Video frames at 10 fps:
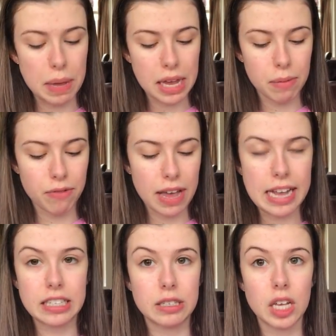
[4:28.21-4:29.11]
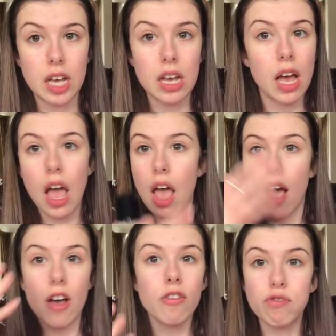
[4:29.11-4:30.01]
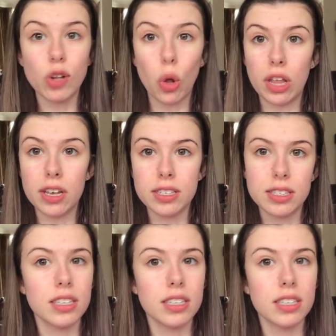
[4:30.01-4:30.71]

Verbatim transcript: make my face flawless.